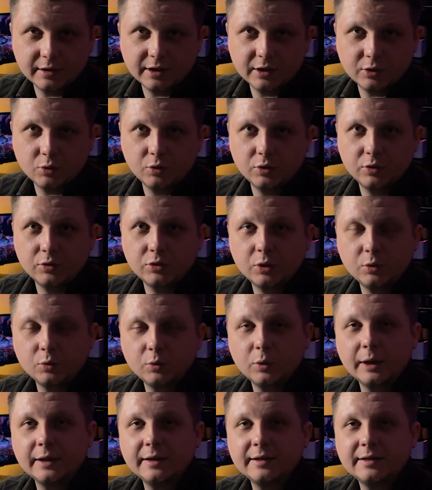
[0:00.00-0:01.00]
equal to
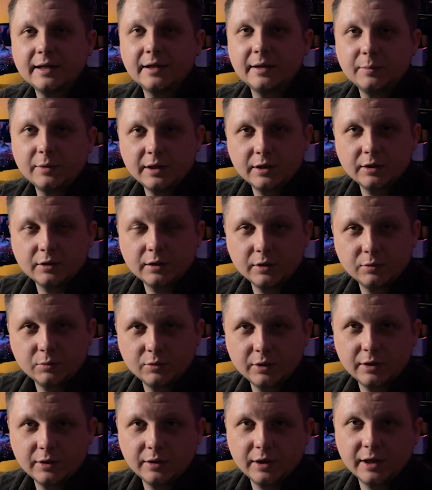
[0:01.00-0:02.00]
1 centimeter in
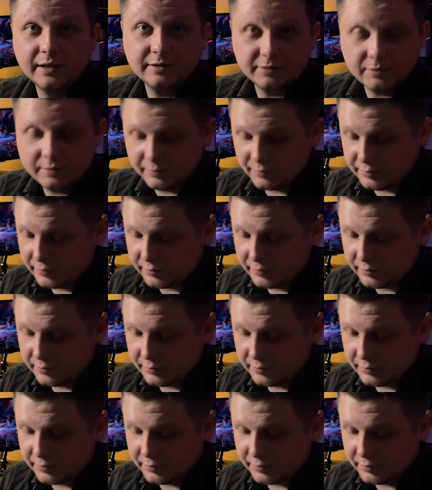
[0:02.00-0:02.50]
real life.